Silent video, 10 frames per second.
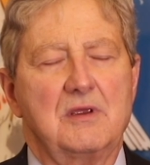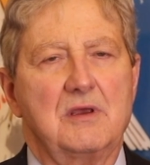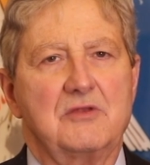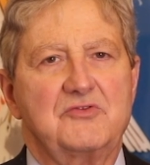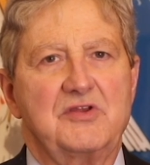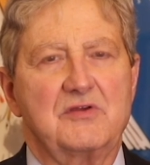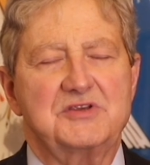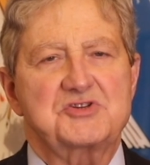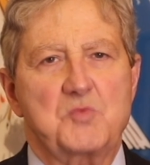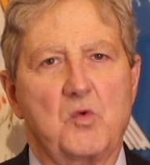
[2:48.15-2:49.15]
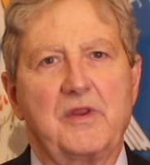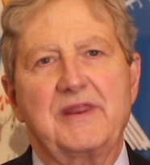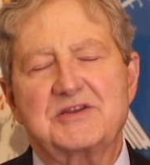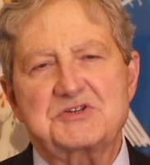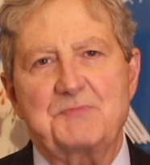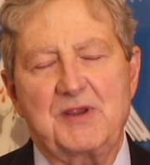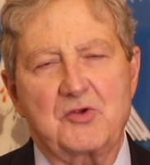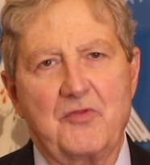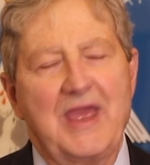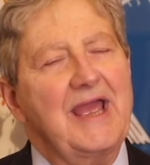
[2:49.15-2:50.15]
until he's sworn in as
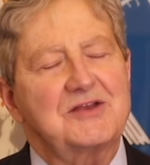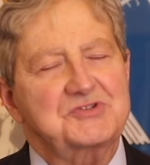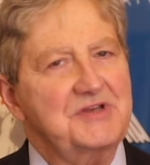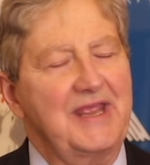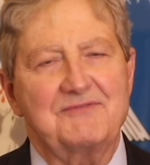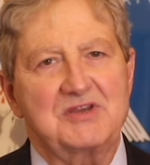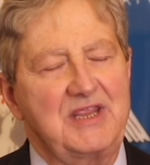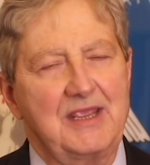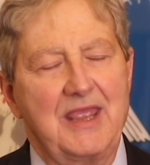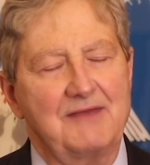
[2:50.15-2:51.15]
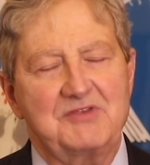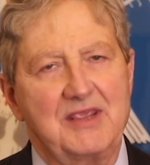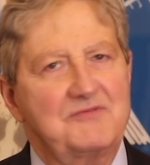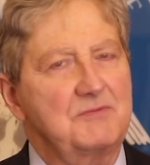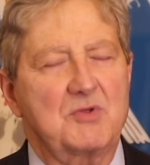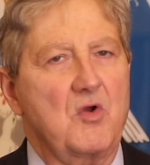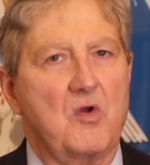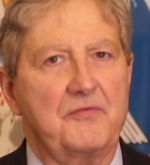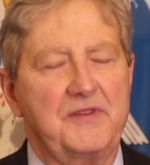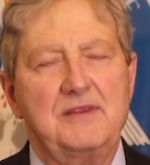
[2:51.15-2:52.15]
Speaker of the House and have Kevin
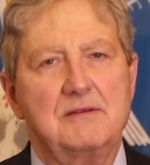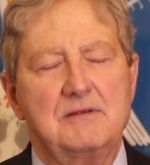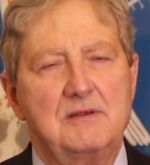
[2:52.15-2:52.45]
McCarthy?